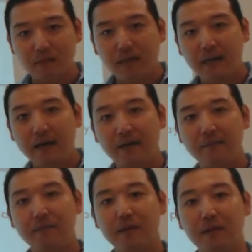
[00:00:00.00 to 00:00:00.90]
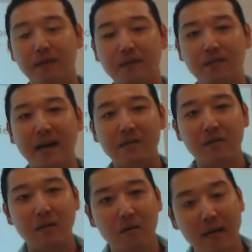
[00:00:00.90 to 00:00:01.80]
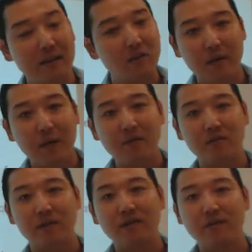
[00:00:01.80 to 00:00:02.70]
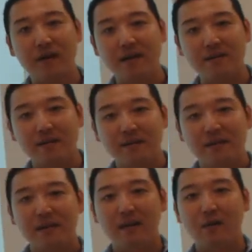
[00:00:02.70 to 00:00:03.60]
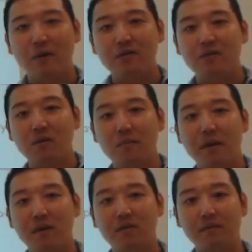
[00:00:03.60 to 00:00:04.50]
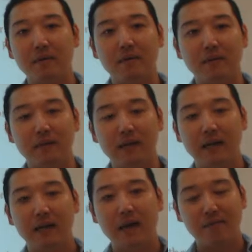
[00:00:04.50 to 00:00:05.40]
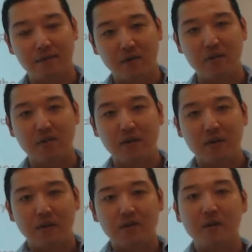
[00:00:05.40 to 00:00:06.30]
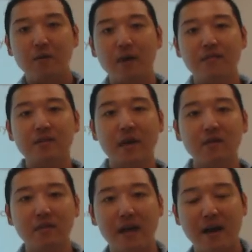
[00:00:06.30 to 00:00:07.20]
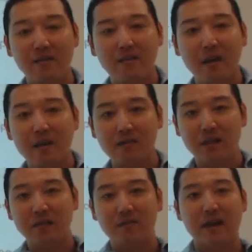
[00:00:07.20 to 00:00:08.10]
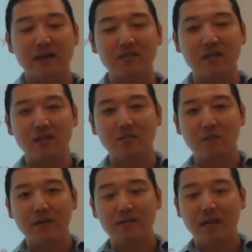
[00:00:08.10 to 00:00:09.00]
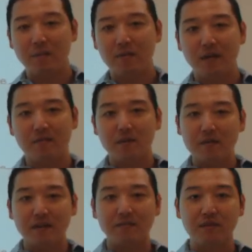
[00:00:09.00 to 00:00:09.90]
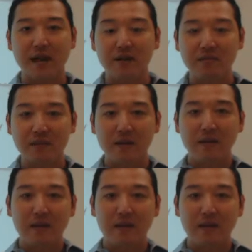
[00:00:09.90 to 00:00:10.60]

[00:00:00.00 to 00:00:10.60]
It's not so, at least when I was an undergrad, it wasn't so apparent to me at first. So in the way of a sales tax, a sales tax is one example of a regressive tax.